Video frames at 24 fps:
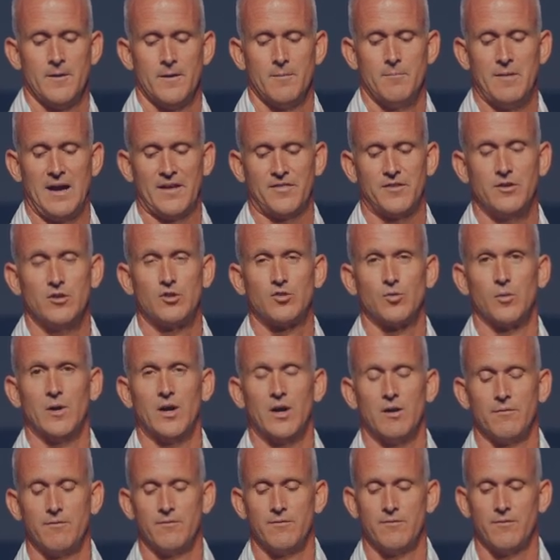Matthew
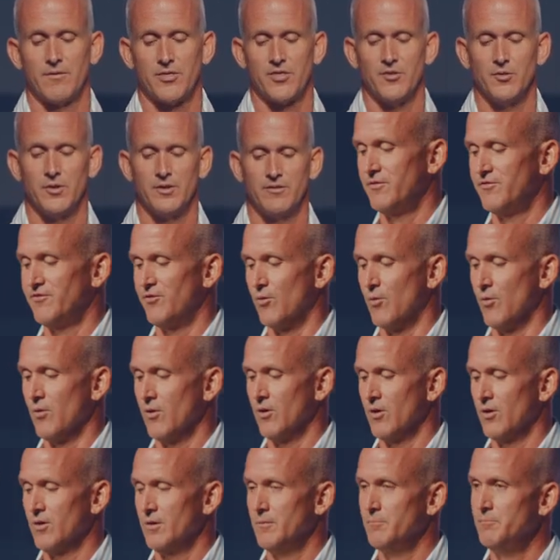
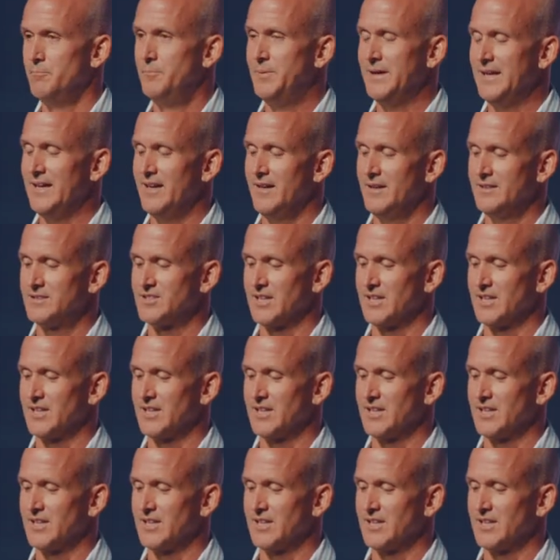12:34b,